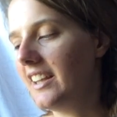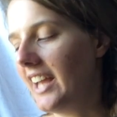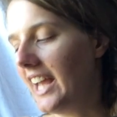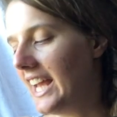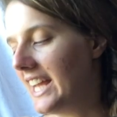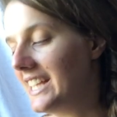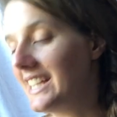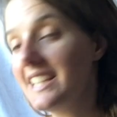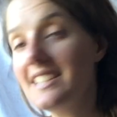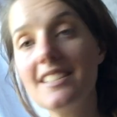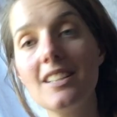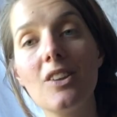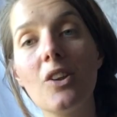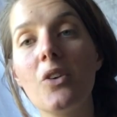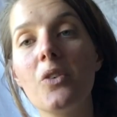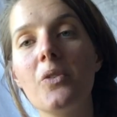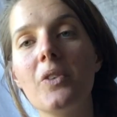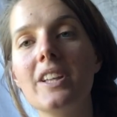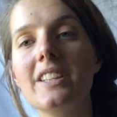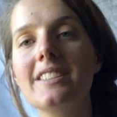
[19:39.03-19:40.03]
knit
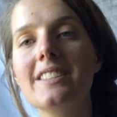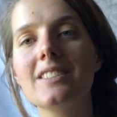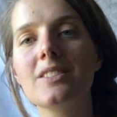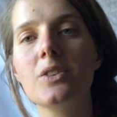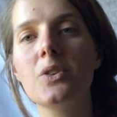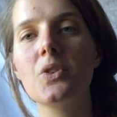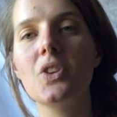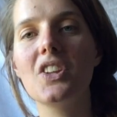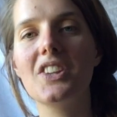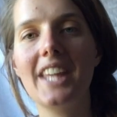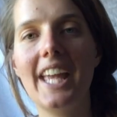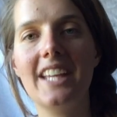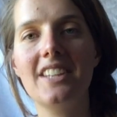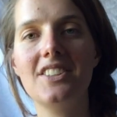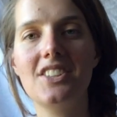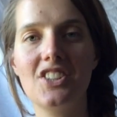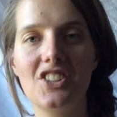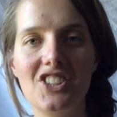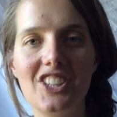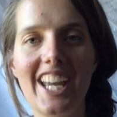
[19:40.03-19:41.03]
along which is called the
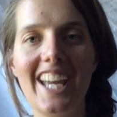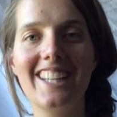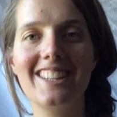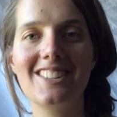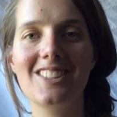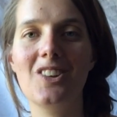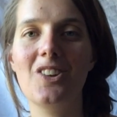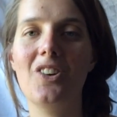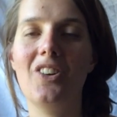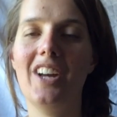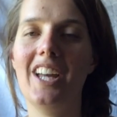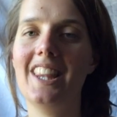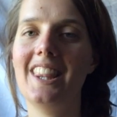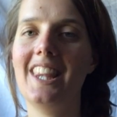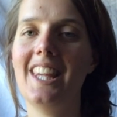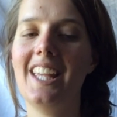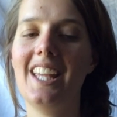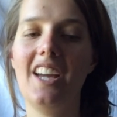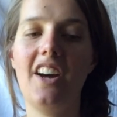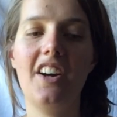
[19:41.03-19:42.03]
Nature Shades Along,
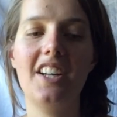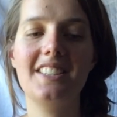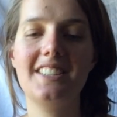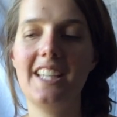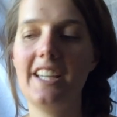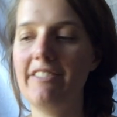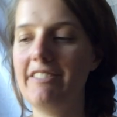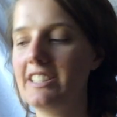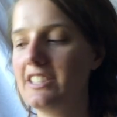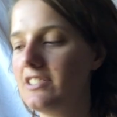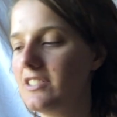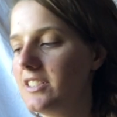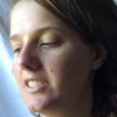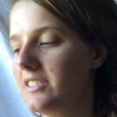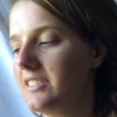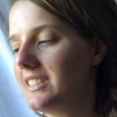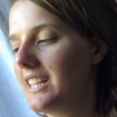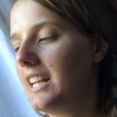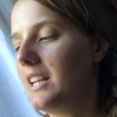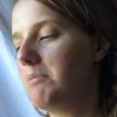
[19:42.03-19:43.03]
and the idea is
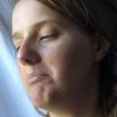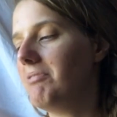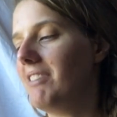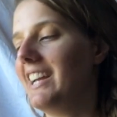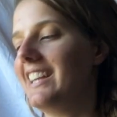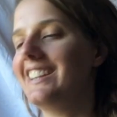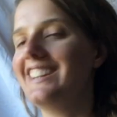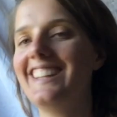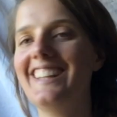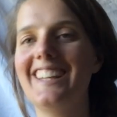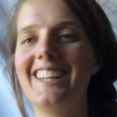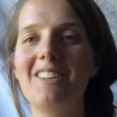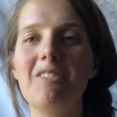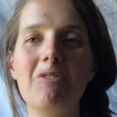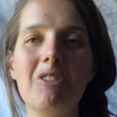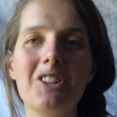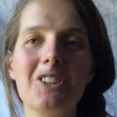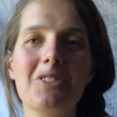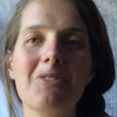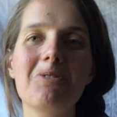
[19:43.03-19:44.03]
to celebrate the
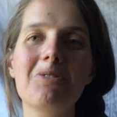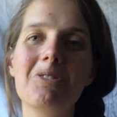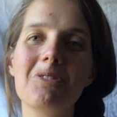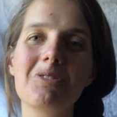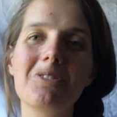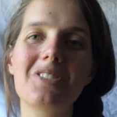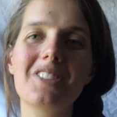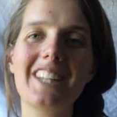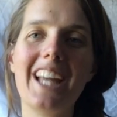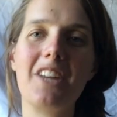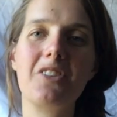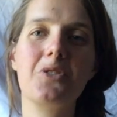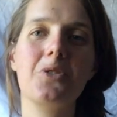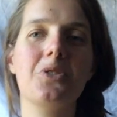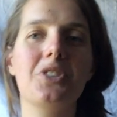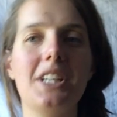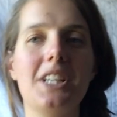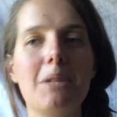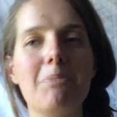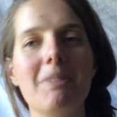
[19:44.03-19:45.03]
wonderful
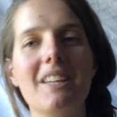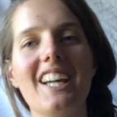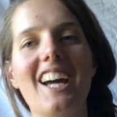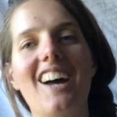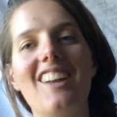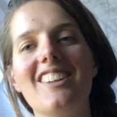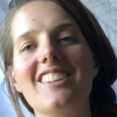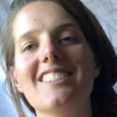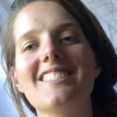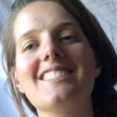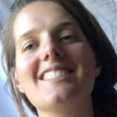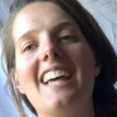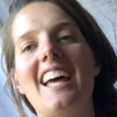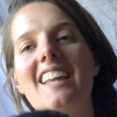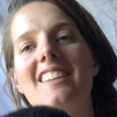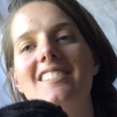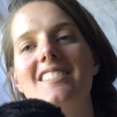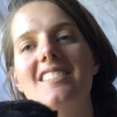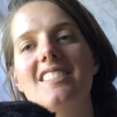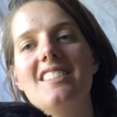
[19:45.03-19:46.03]
natural sheepy colours
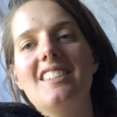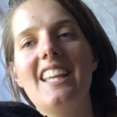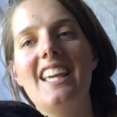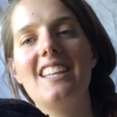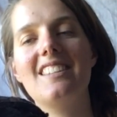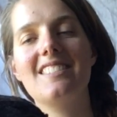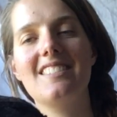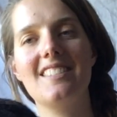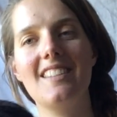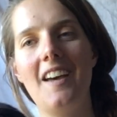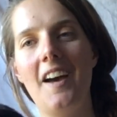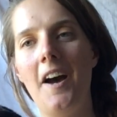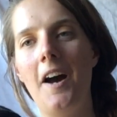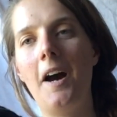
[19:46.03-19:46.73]
and to knit